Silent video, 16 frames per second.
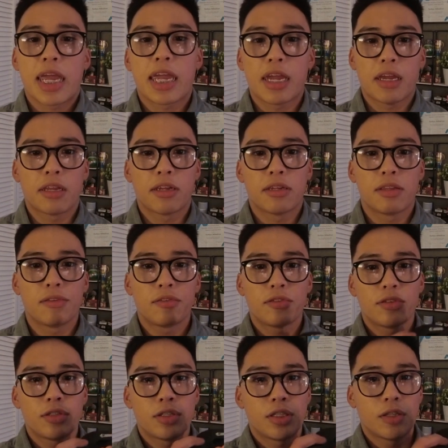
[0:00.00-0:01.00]
and
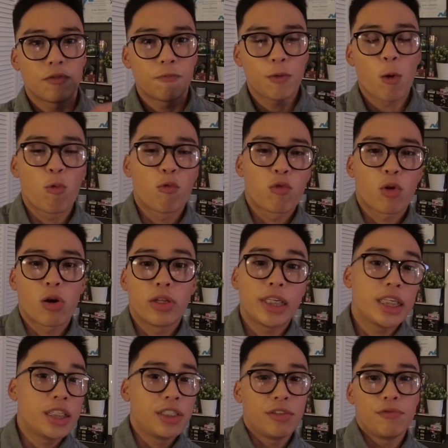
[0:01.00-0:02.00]
the
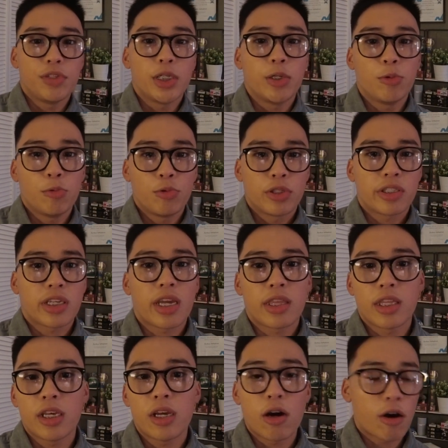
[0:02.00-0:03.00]
overall ease of use and the